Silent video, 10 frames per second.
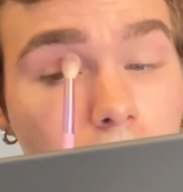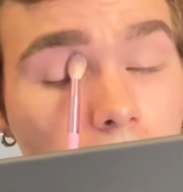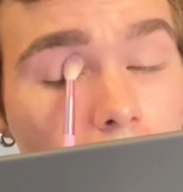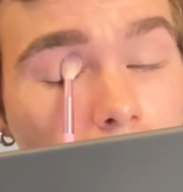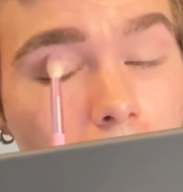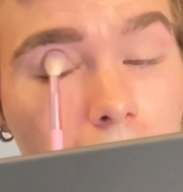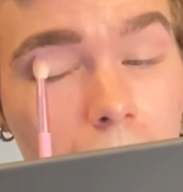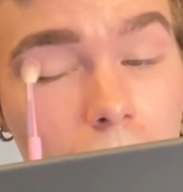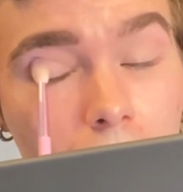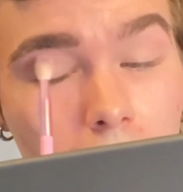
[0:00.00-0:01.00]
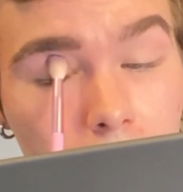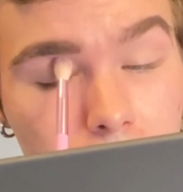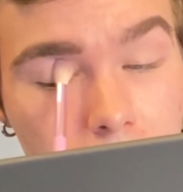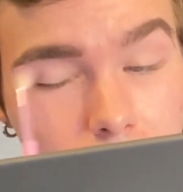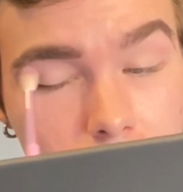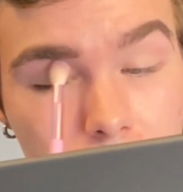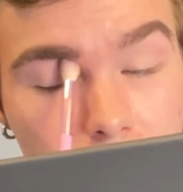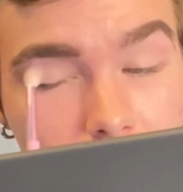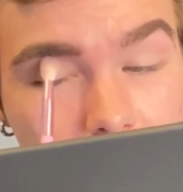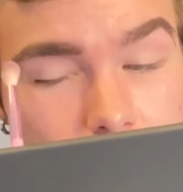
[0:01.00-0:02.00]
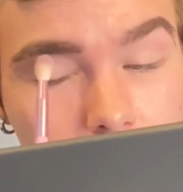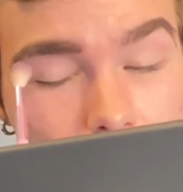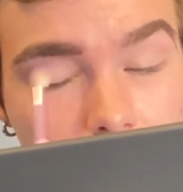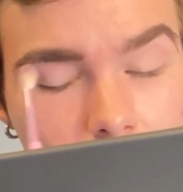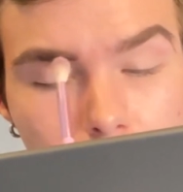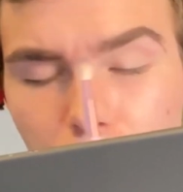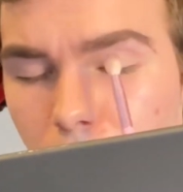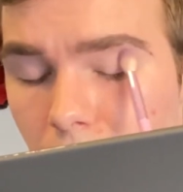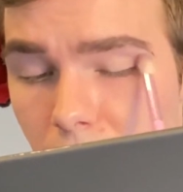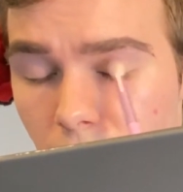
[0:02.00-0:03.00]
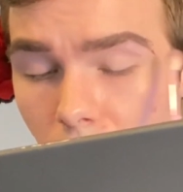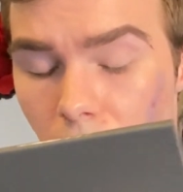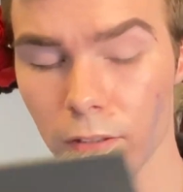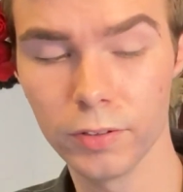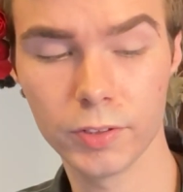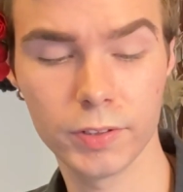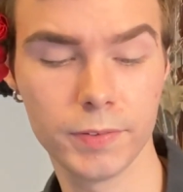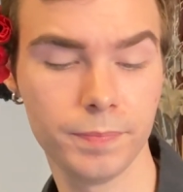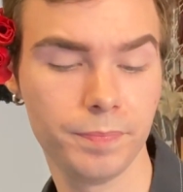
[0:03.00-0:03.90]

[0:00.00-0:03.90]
And it's just going to help blend the colors.